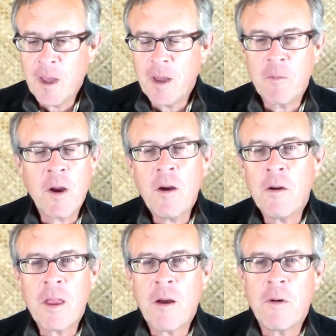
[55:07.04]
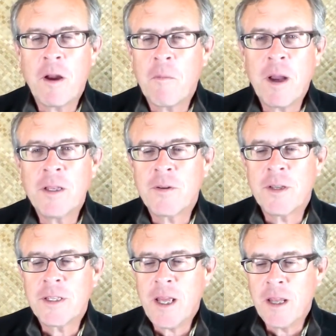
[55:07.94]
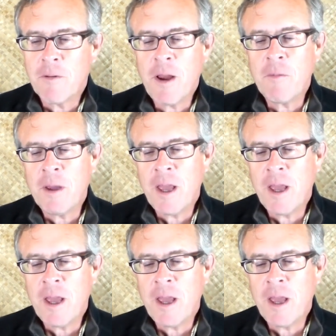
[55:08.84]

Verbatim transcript: And we all are that way. Our minds are unsteady, right?